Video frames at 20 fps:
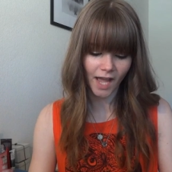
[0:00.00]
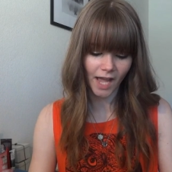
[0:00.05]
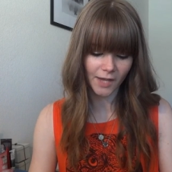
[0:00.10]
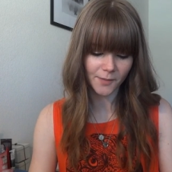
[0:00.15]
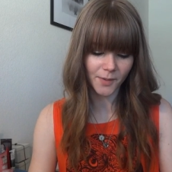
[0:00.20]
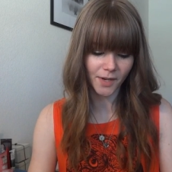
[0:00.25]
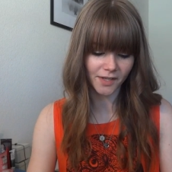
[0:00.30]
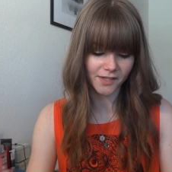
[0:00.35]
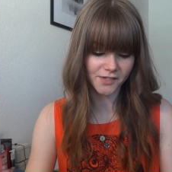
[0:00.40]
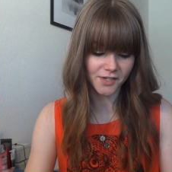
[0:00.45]
I
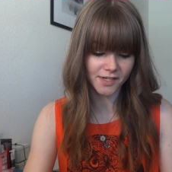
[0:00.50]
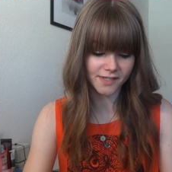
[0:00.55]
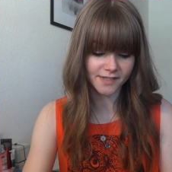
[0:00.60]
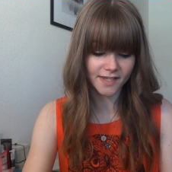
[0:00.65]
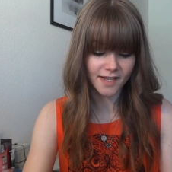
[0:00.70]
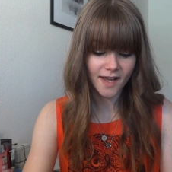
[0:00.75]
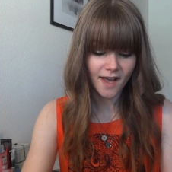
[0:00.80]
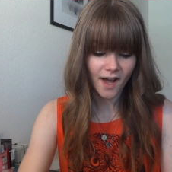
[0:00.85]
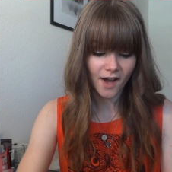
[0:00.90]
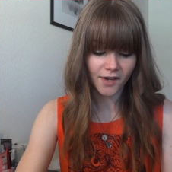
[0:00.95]
apologize.
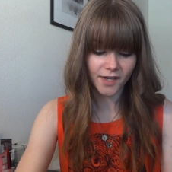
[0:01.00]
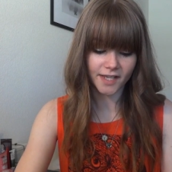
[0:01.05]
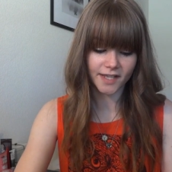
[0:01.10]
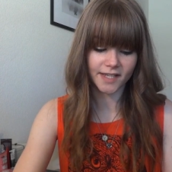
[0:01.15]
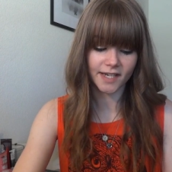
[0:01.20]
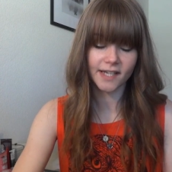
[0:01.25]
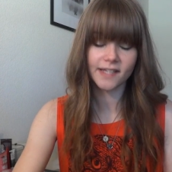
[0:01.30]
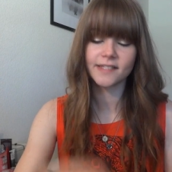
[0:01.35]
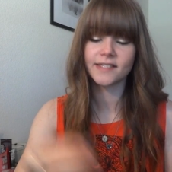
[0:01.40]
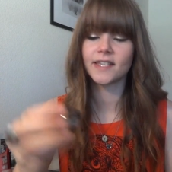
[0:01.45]
Okay,
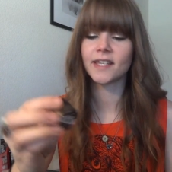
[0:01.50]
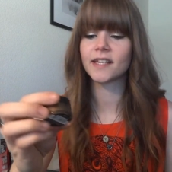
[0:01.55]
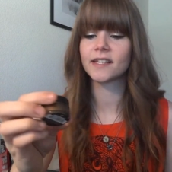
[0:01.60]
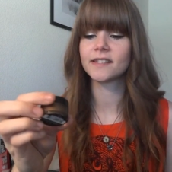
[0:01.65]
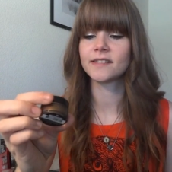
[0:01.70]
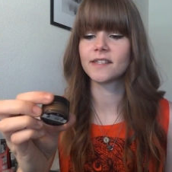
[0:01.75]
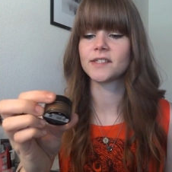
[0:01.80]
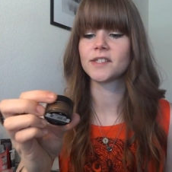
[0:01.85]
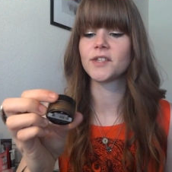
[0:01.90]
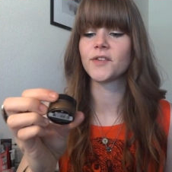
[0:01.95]
the next thing
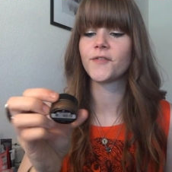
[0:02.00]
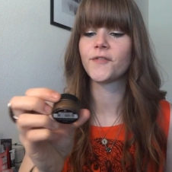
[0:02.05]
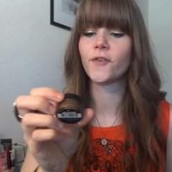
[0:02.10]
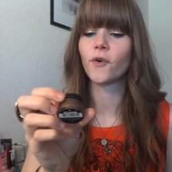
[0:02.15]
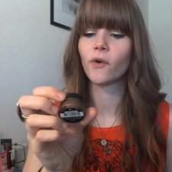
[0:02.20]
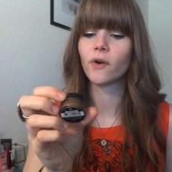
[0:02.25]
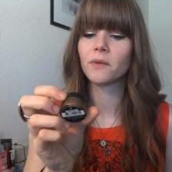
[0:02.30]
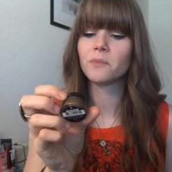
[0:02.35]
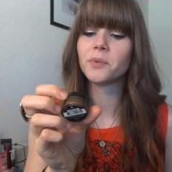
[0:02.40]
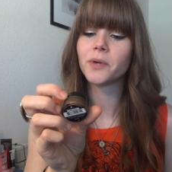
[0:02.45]
is a
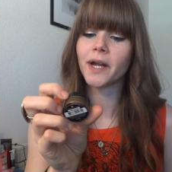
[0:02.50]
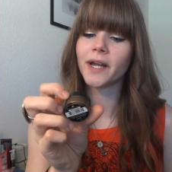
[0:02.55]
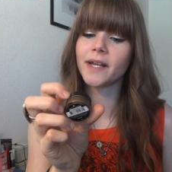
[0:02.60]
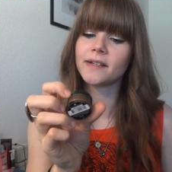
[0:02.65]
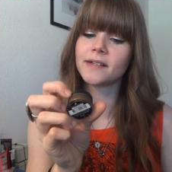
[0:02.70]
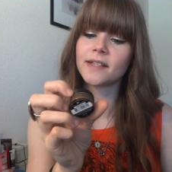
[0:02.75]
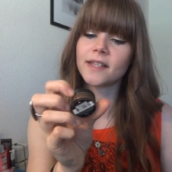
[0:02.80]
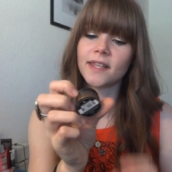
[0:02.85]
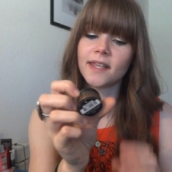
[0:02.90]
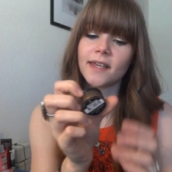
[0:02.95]
Sephora
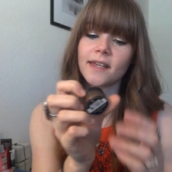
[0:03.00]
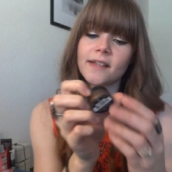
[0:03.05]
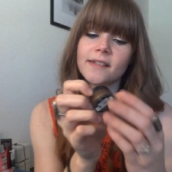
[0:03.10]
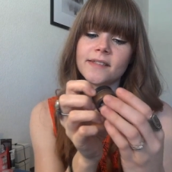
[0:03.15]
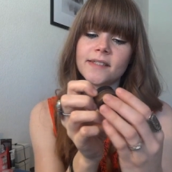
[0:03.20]
brand thing.